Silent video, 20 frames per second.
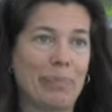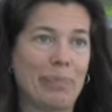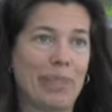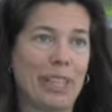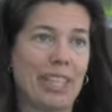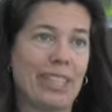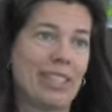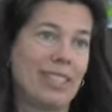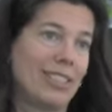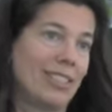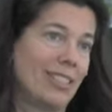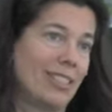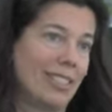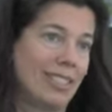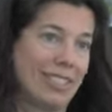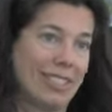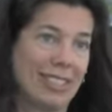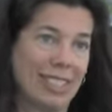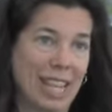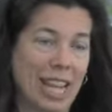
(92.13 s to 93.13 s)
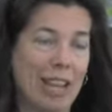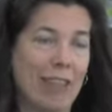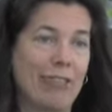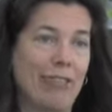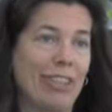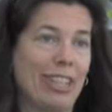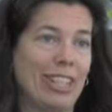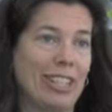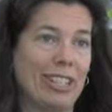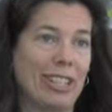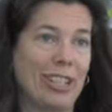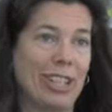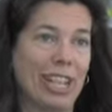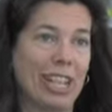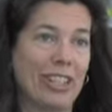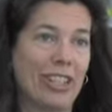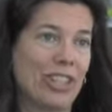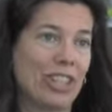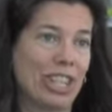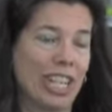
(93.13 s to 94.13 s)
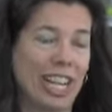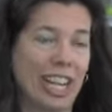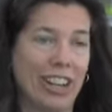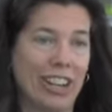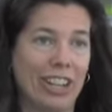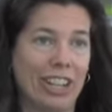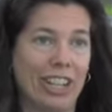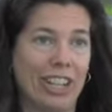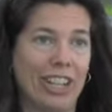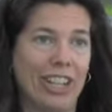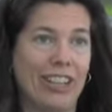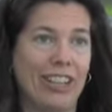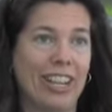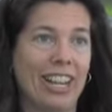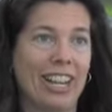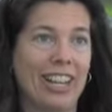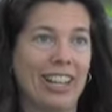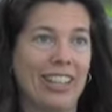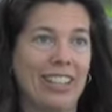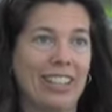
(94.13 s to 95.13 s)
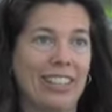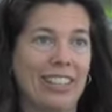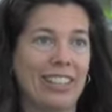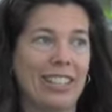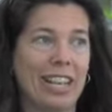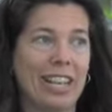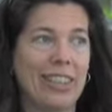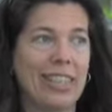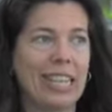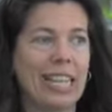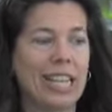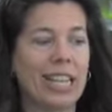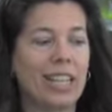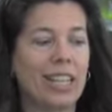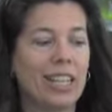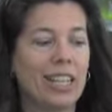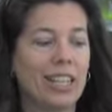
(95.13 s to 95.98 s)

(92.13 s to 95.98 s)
And it's safe and it's a good energy carrier. And I think